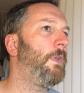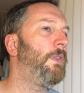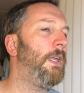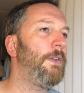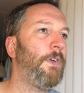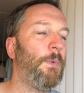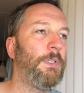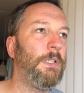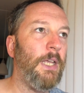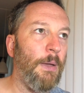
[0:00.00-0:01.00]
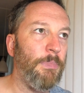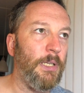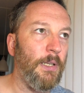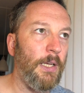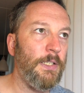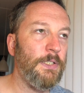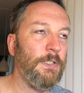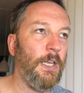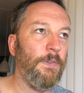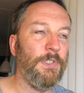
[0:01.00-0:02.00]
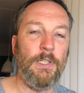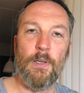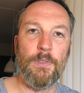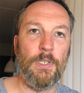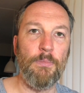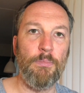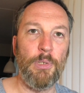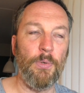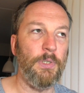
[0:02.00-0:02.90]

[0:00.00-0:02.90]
Then if I wanted the ambient lights, and I've seen those in Bjorn